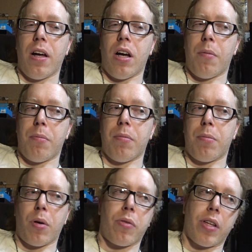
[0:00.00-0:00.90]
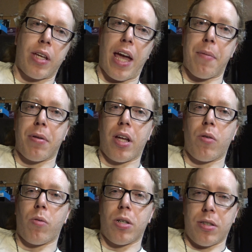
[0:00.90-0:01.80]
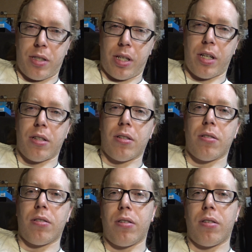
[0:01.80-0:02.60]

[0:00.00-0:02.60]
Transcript: Both the gameplay ones and